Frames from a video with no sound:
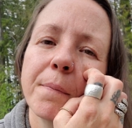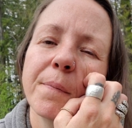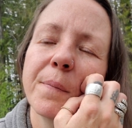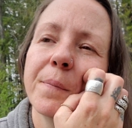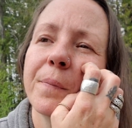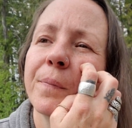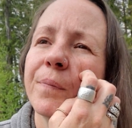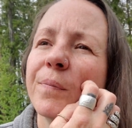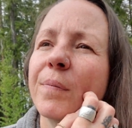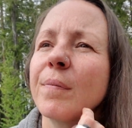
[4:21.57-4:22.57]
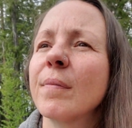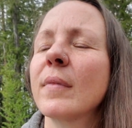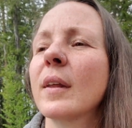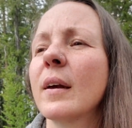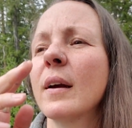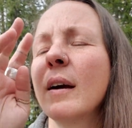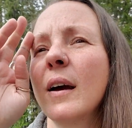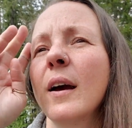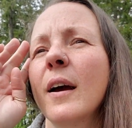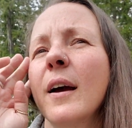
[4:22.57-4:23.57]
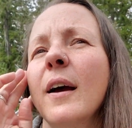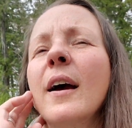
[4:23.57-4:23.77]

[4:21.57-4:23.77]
(silence)